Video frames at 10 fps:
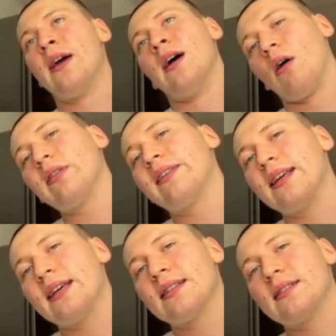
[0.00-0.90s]
Only thing
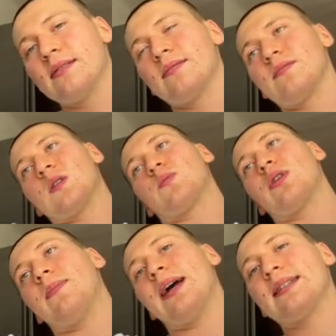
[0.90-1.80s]
is, it's pretty
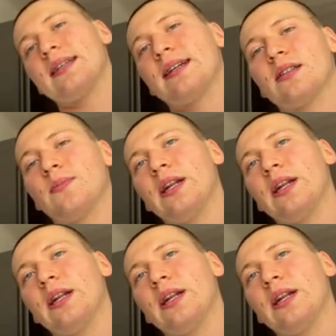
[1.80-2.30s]
basic, it's a bit